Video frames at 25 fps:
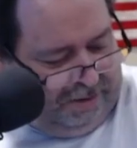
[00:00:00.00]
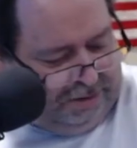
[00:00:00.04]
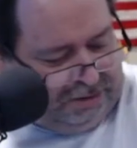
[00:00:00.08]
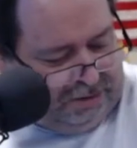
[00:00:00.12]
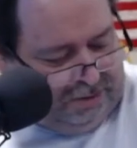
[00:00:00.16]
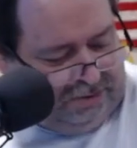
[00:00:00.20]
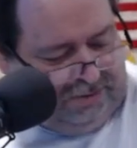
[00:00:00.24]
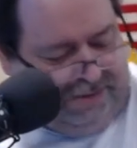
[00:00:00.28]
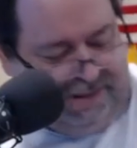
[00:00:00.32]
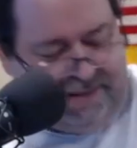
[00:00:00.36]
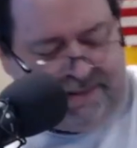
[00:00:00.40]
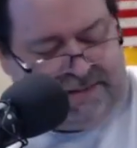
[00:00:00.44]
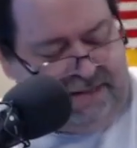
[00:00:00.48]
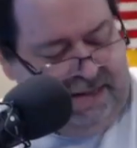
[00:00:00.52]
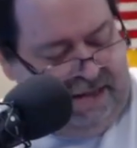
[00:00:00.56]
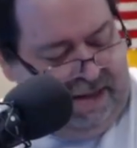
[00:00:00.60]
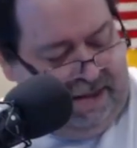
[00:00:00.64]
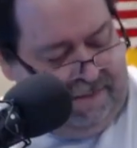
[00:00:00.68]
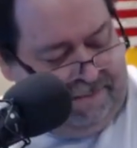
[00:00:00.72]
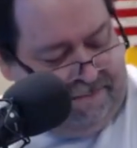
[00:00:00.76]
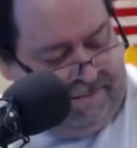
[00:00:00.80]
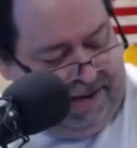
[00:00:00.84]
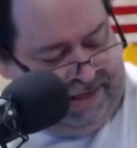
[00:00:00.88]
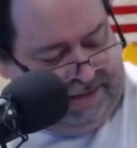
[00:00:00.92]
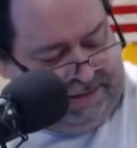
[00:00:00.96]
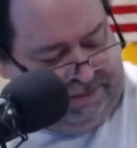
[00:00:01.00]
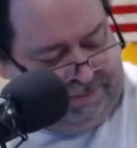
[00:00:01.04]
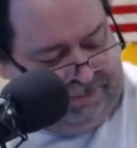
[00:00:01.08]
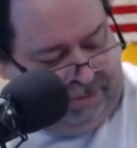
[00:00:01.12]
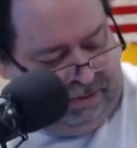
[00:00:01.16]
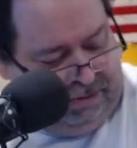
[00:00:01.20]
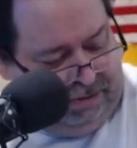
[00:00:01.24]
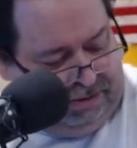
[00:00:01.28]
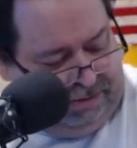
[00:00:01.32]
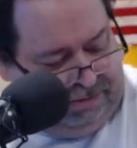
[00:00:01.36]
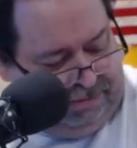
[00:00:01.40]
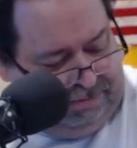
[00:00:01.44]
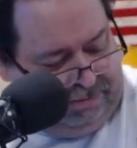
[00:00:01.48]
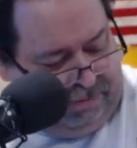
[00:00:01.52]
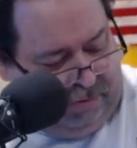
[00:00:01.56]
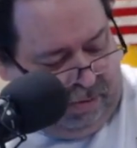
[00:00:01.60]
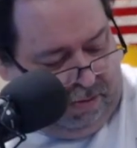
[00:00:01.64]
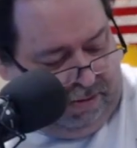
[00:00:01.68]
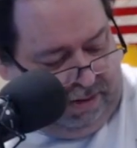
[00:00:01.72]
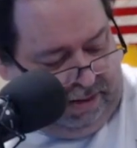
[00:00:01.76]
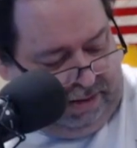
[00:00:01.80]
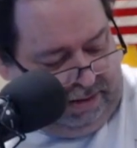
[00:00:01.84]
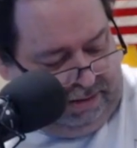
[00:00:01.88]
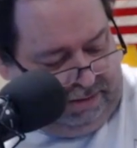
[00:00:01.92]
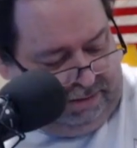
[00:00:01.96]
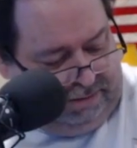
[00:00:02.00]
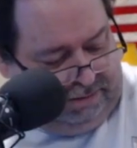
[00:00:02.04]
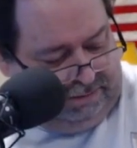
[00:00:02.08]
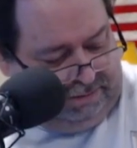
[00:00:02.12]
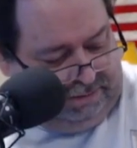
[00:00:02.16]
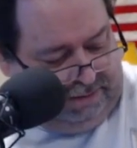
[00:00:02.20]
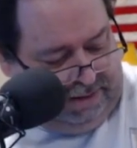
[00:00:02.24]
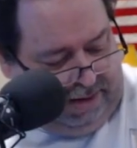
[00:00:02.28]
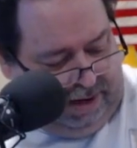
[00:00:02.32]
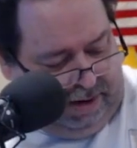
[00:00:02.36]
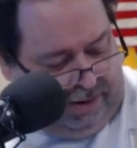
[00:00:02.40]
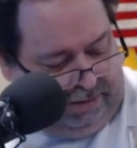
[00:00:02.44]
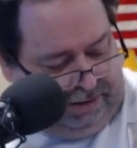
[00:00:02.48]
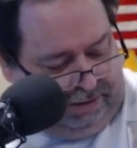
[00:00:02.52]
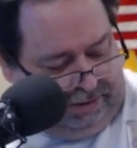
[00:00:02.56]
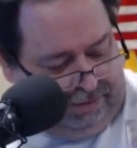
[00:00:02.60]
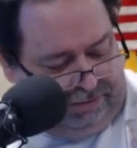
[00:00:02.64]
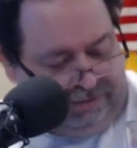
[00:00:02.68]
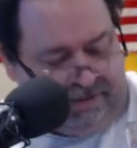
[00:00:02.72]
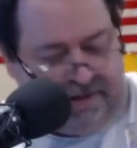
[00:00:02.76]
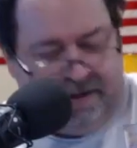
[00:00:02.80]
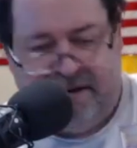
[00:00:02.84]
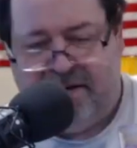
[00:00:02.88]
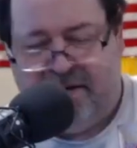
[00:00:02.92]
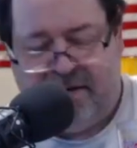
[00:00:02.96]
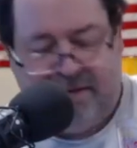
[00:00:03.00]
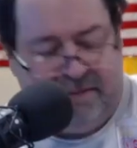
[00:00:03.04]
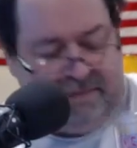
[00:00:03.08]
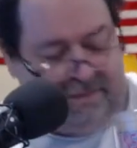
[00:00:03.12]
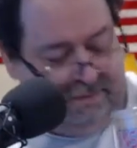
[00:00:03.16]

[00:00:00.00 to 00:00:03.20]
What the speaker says: Teresa Messmer, good morning. How are you, dear?